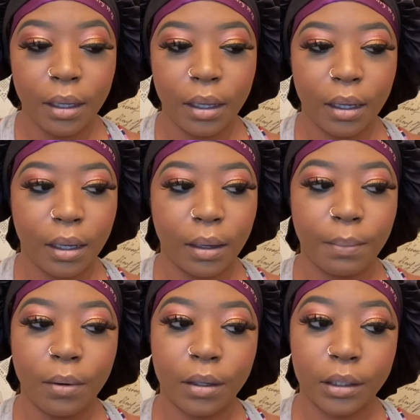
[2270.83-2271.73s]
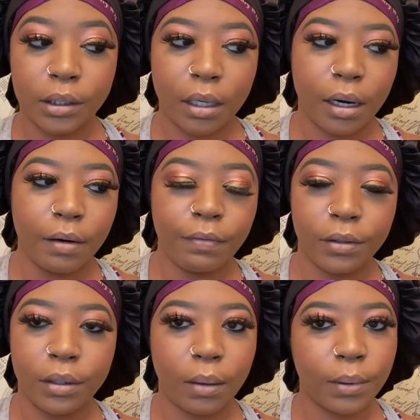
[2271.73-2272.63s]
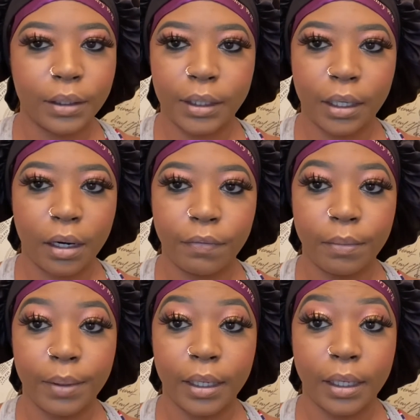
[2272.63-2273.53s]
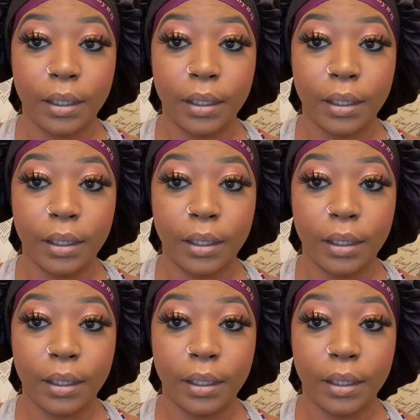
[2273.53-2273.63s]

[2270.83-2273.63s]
Or the scarf, you don't want to take it off immediately.